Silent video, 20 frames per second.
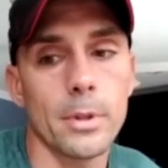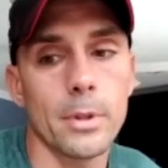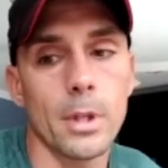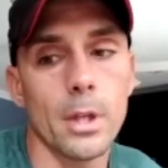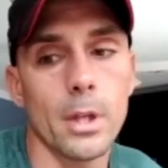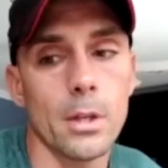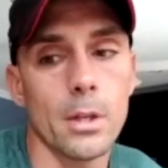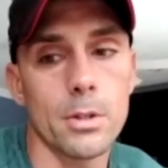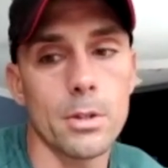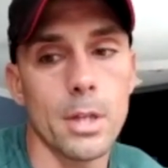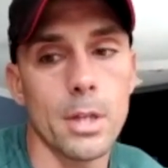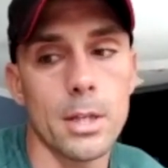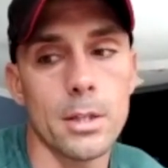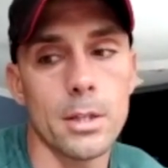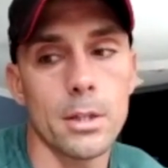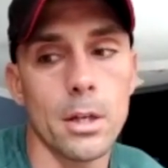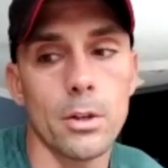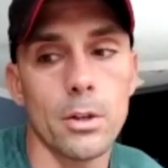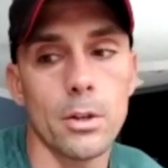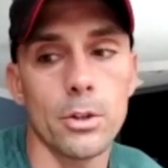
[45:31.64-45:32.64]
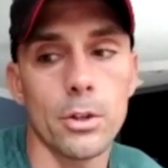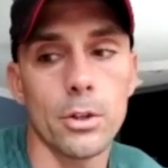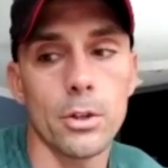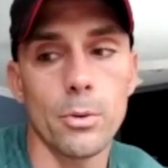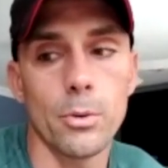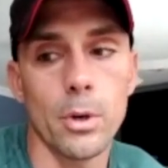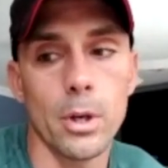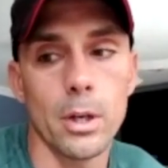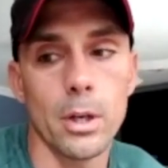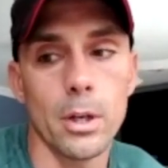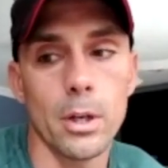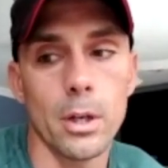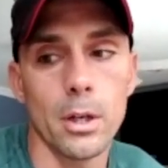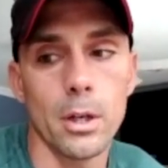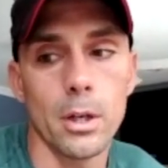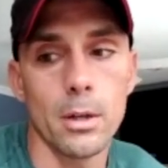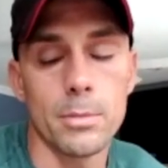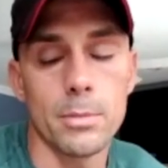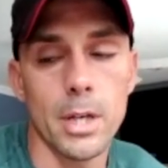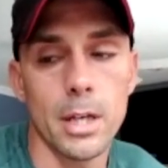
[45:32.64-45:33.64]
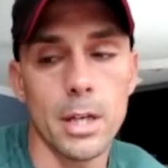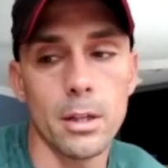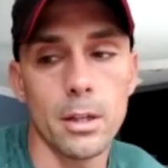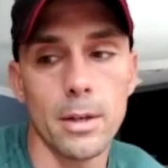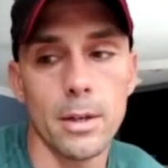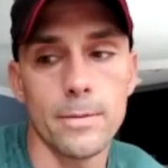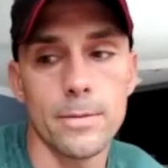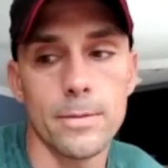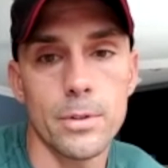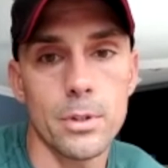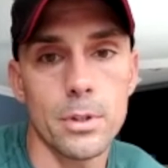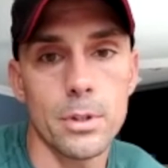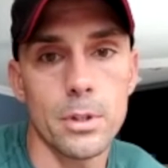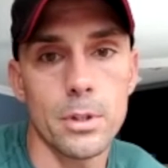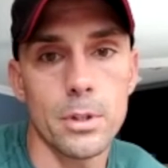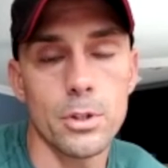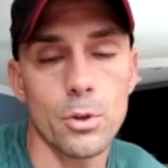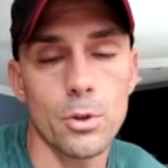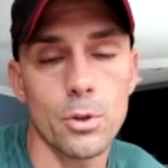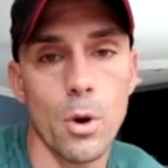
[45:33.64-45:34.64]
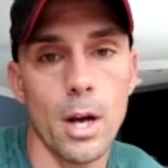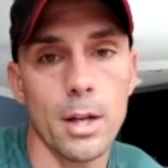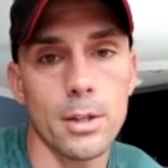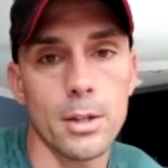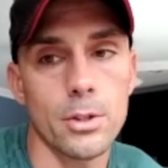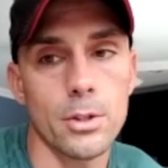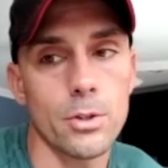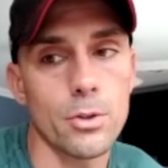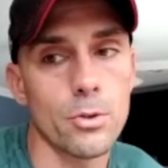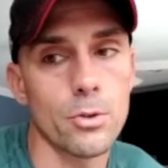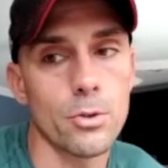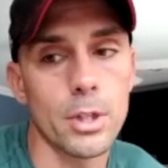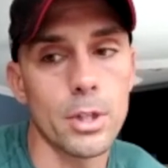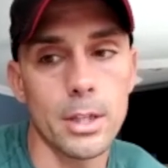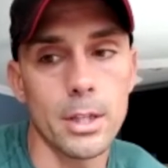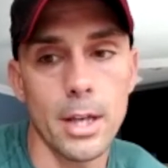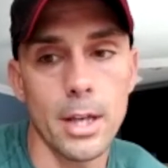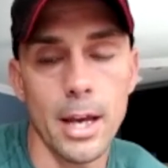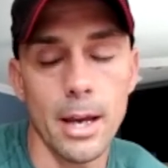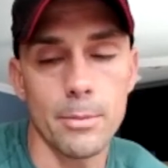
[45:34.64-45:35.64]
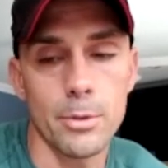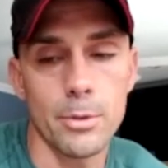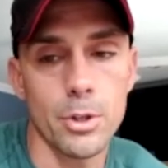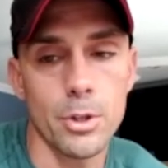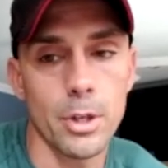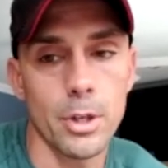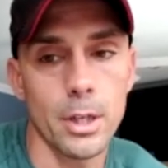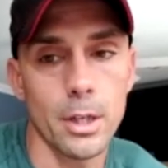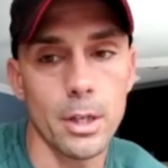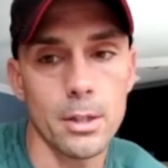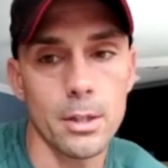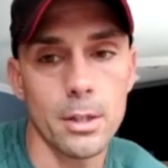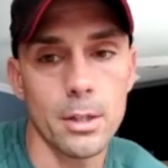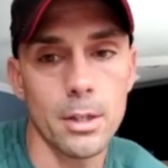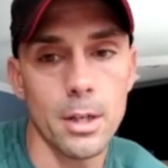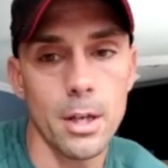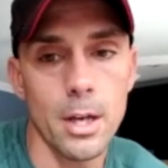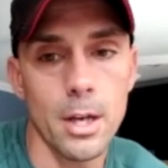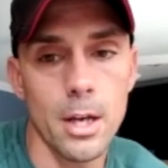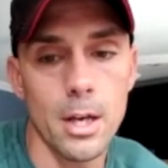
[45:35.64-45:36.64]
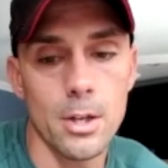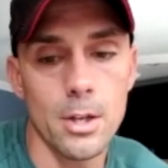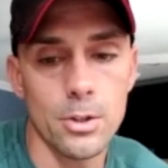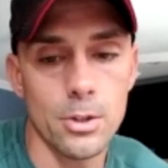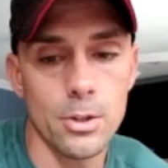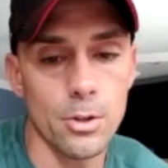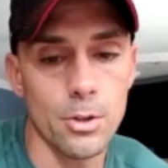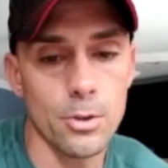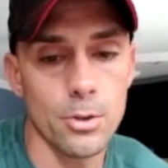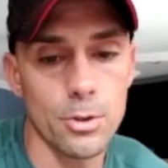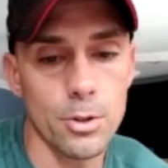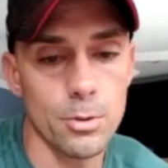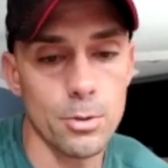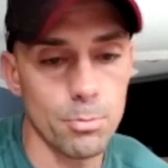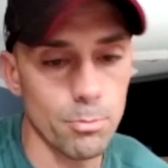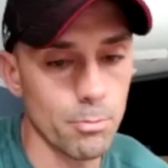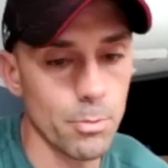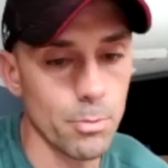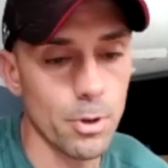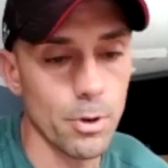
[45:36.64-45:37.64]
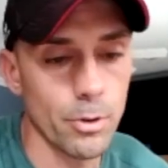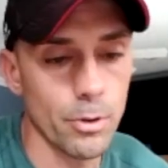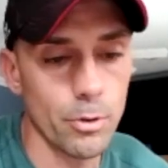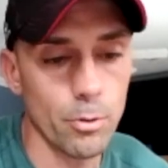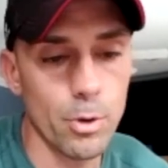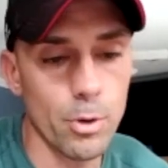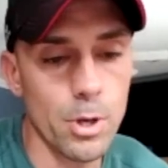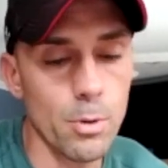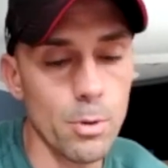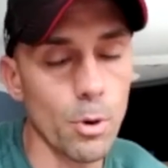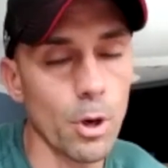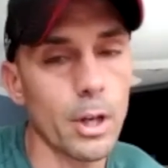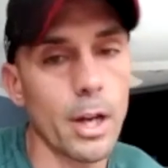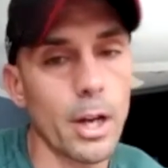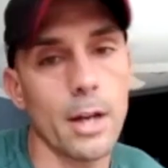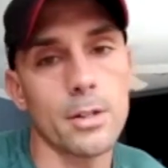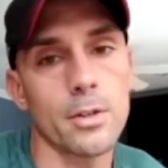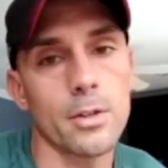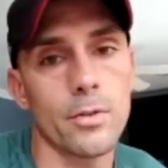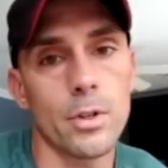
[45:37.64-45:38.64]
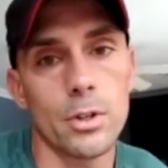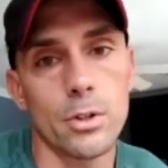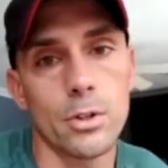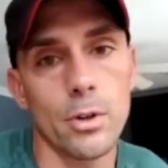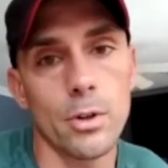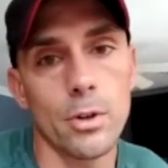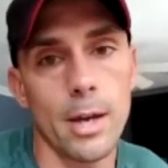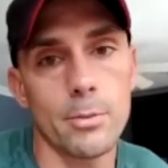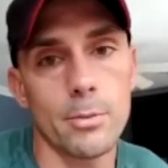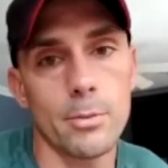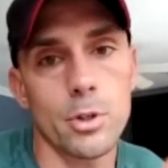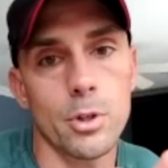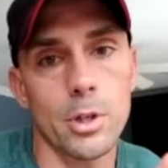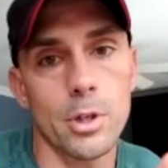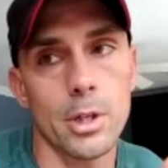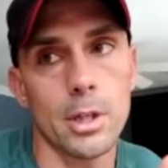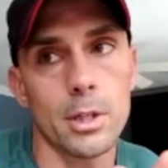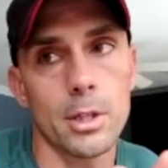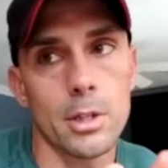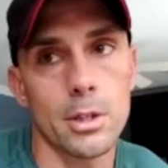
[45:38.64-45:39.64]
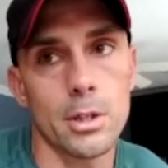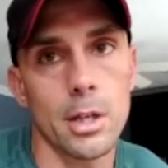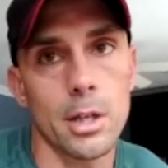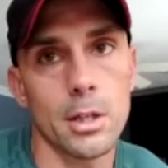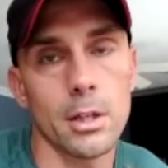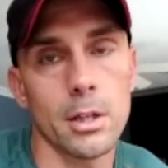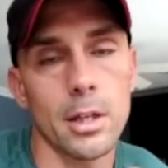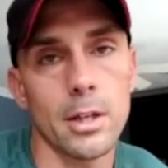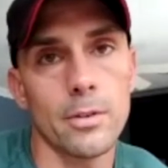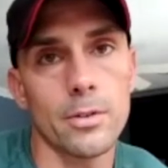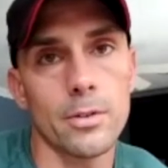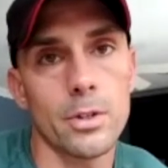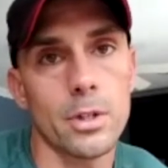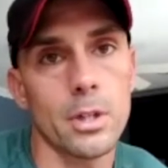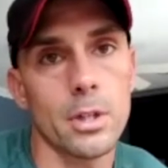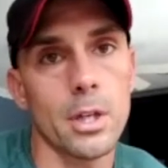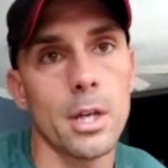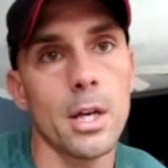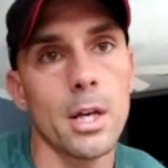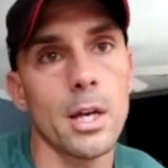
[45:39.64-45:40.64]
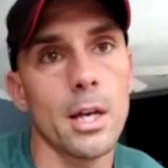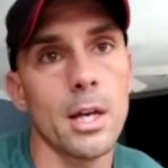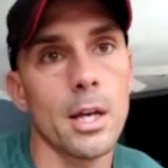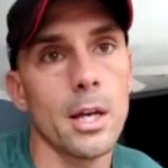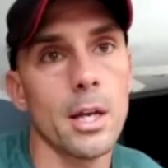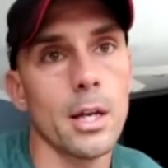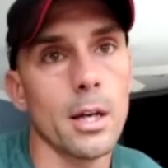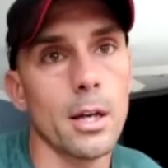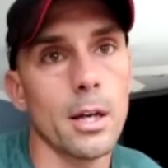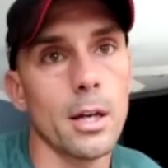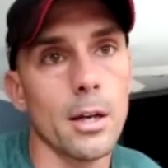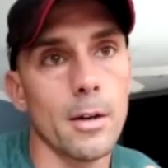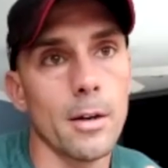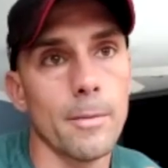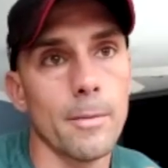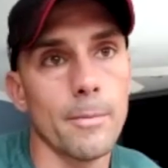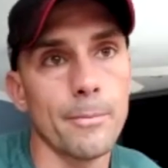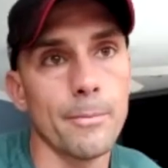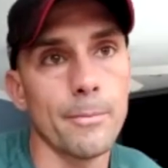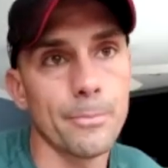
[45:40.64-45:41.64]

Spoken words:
Let's see, that's another good one. Deadlifts, squats too, to get the hamstrings. So those, 3 workouts, if you can do hamstrings, deadlifts, um,